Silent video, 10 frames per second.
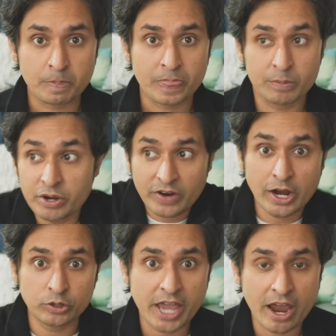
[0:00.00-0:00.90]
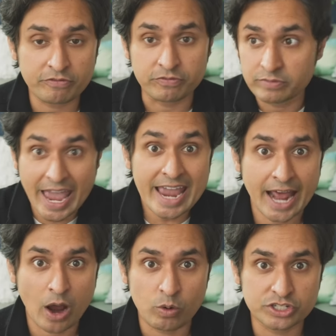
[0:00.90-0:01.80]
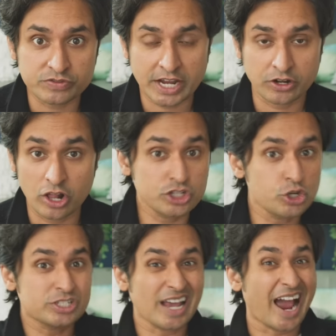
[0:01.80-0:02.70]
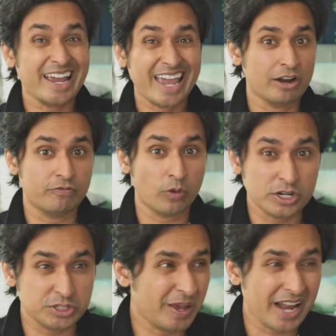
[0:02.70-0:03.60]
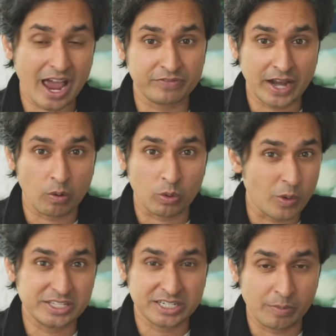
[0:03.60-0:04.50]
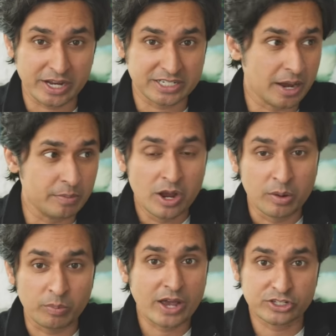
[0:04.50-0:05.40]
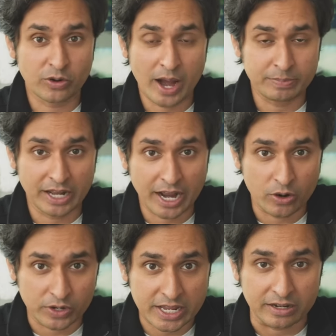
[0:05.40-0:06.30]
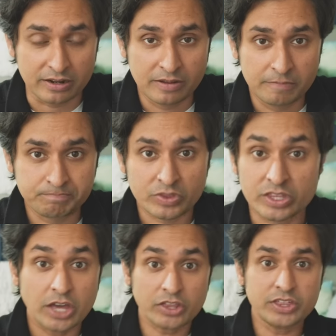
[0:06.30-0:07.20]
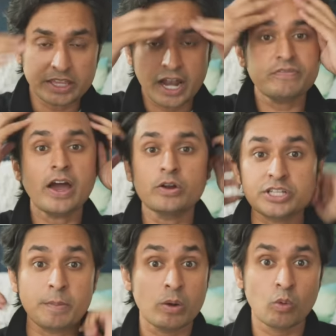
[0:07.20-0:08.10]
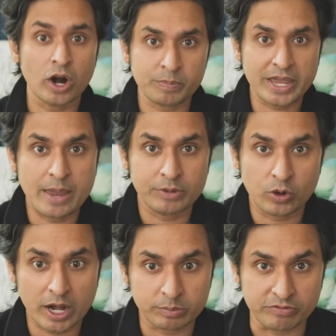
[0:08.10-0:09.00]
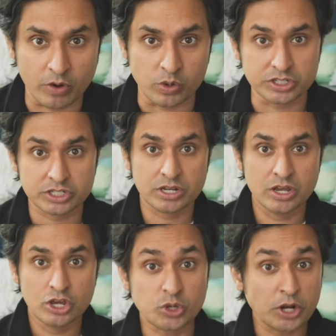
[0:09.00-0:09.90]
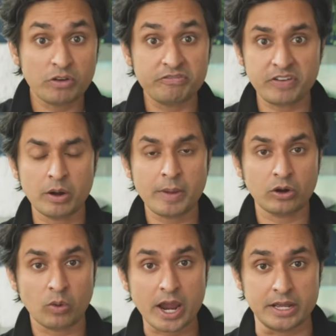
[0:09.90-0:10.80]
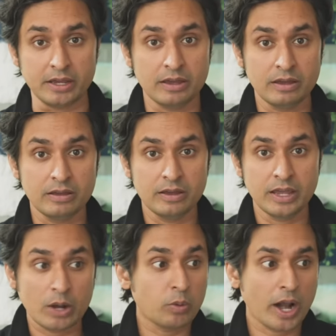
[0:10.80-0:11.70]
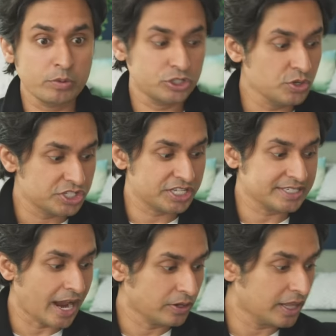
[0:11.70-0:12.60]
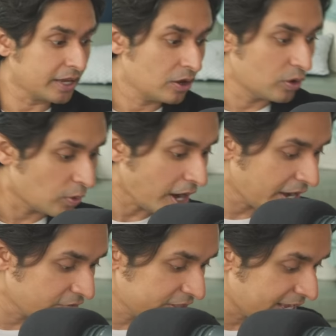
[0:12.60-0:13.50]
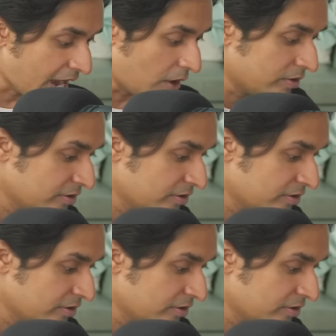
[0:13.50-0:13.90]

But if I only have eight hours of technology use, I can't afford to spend half an hour wasting my time browsing crap that I don't need. The other thing that I found is that my work became incredibly focused. So I do a fair amount of writing. And what I would do is sit down and like write everything out.